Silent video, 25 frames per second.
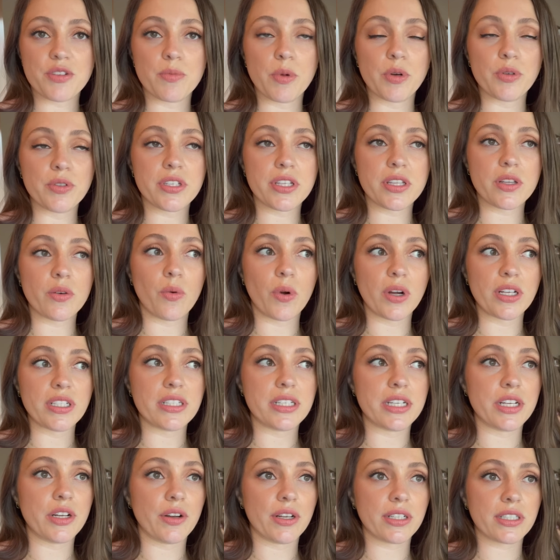Most of the
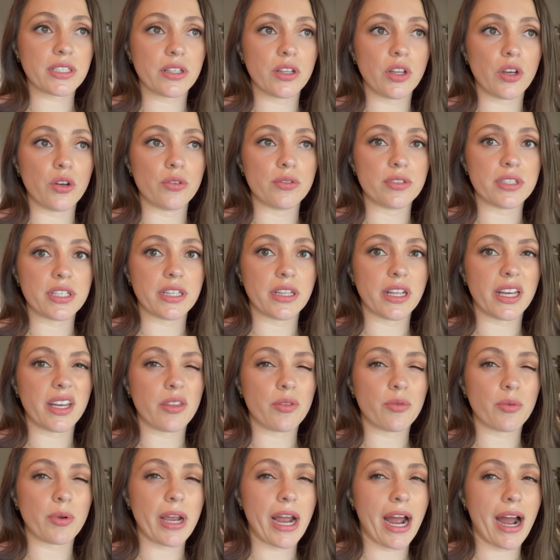ones near us close in like
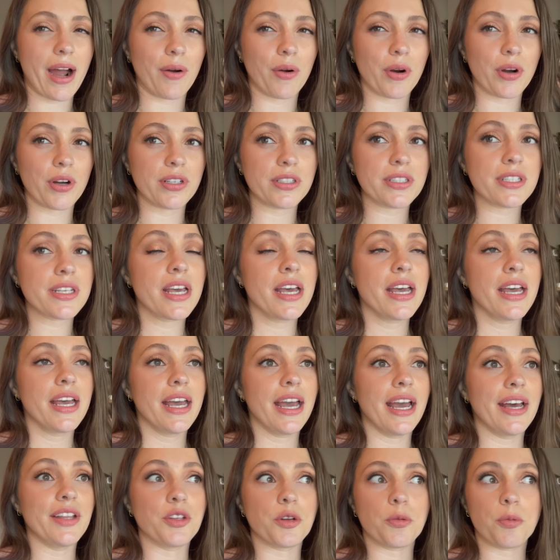3 hours,
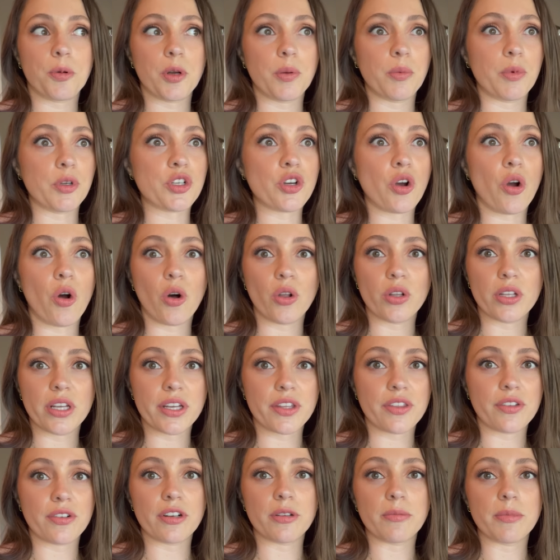and they're pretty much all like
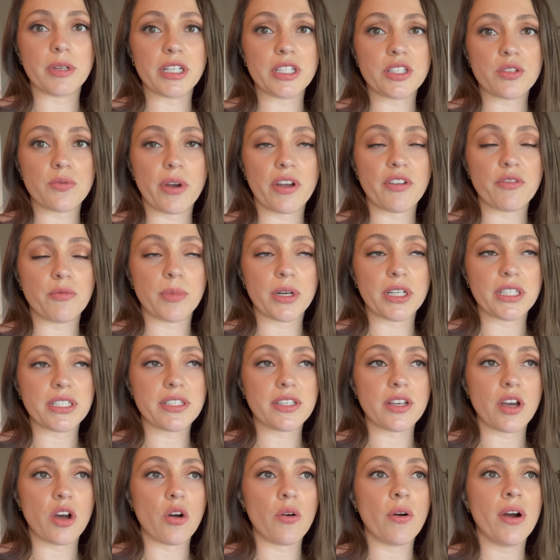30 minutes away from us.
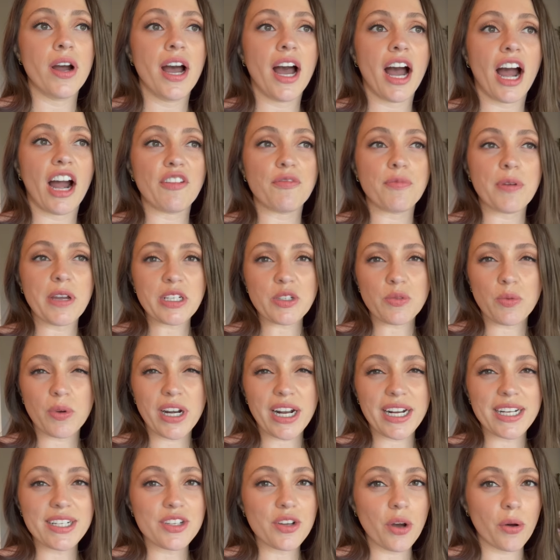So I picked one
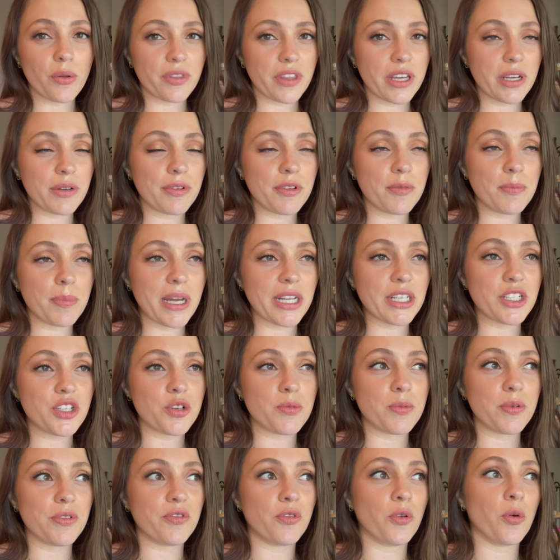I don't think we've been to
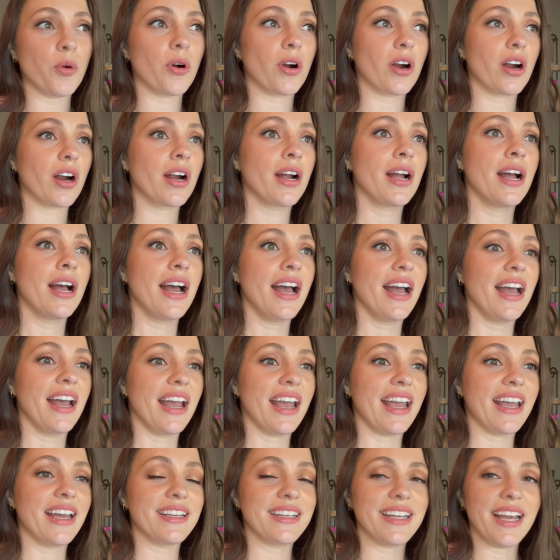before.
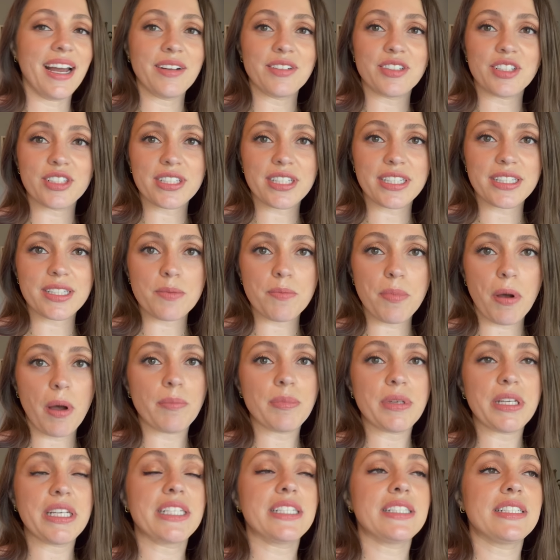And yeah, just get some
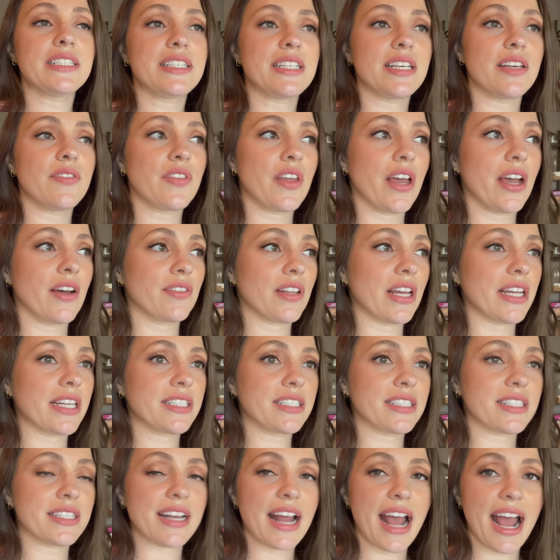pumpkins, see if they have like
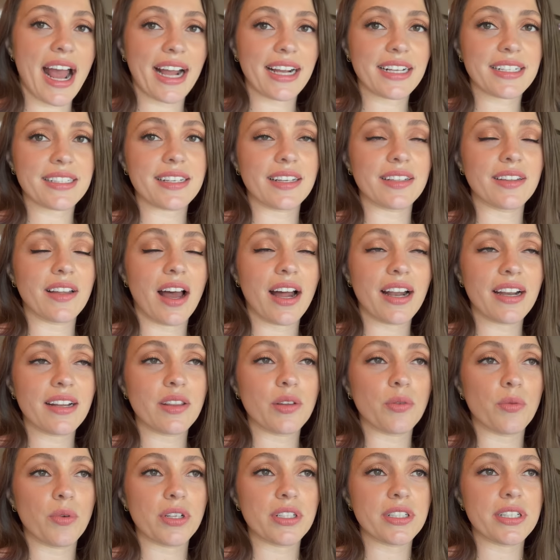snacks. A lot of
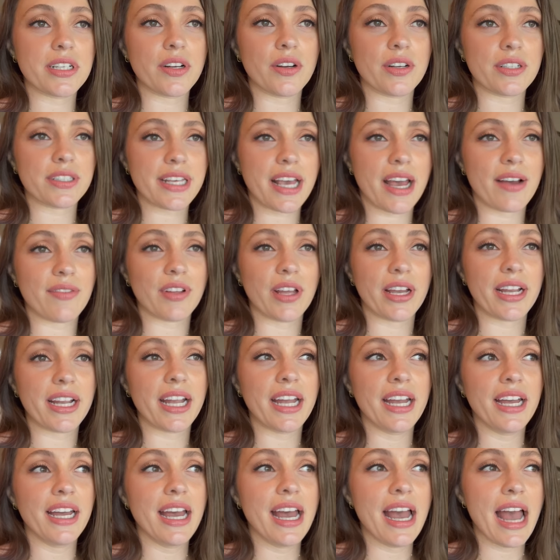the ones near us have like
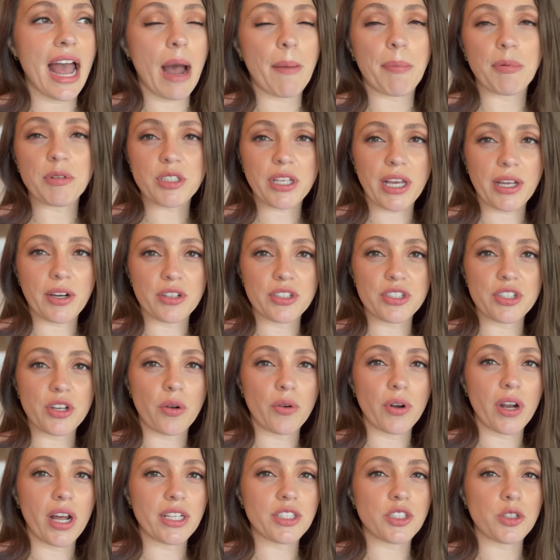apple cider
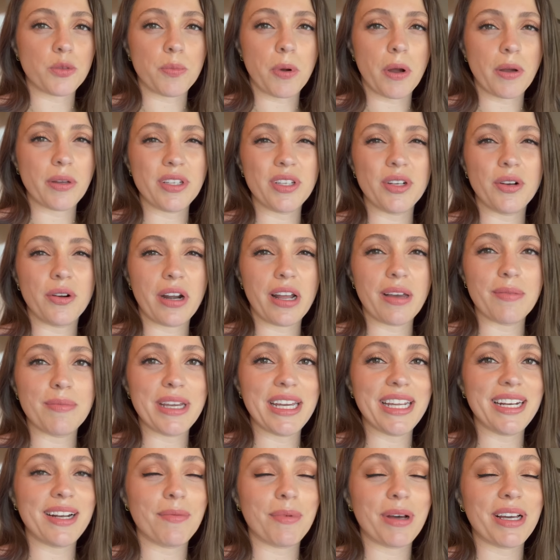donuts or you know what I
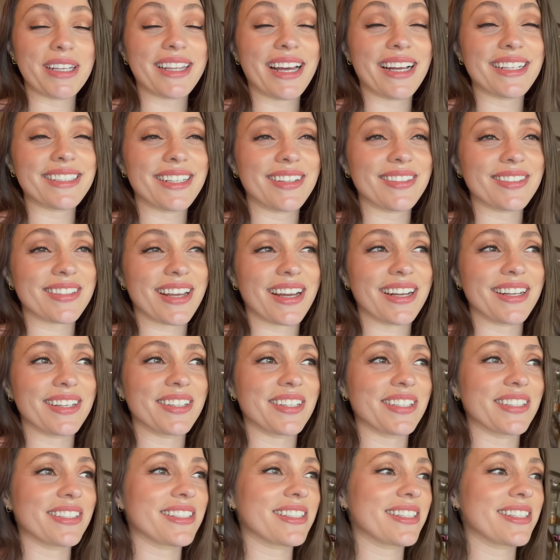mean? I'm like, that sounds kind of good.